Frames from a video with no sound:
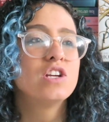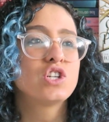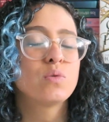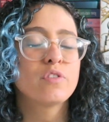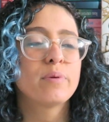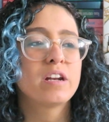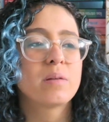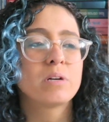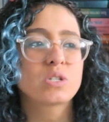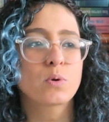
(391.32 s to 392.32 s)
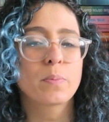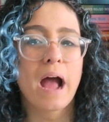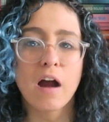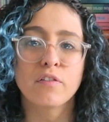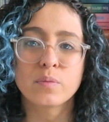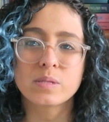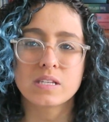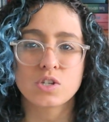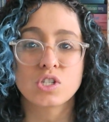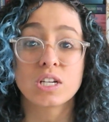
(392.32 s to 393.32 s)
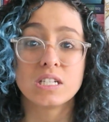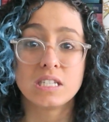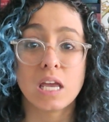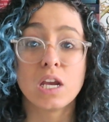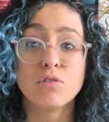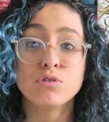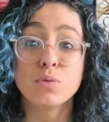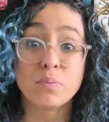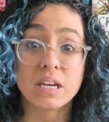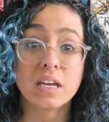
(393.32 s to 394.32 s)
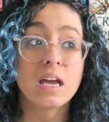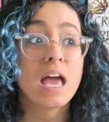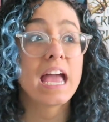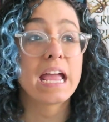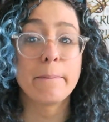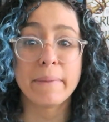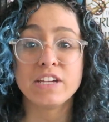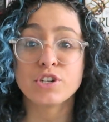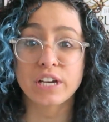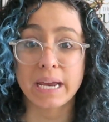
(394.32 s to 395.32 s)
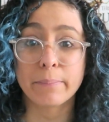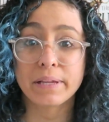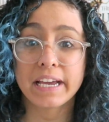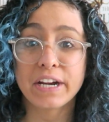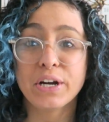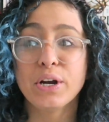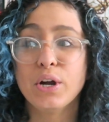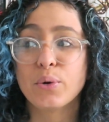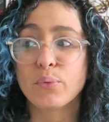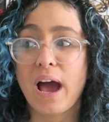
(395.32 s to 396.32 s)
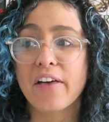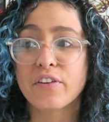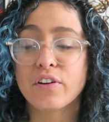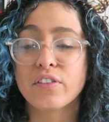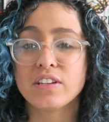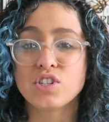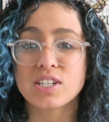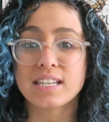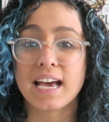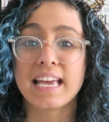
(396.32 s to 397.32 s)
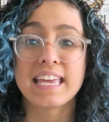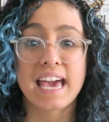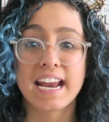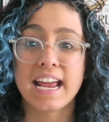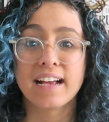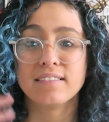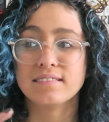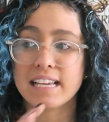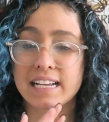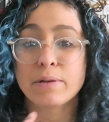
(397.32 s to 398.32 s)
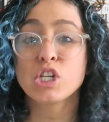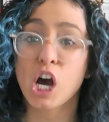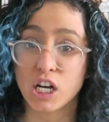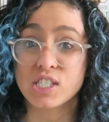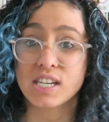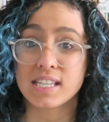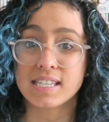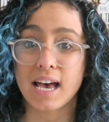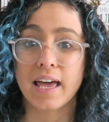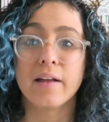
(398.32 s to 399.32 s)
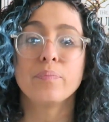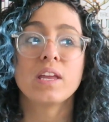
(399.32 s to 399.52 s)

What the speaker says: she would have been in a much more powerful position to continue to be a major game player, rather than just like getting like tossed to the side.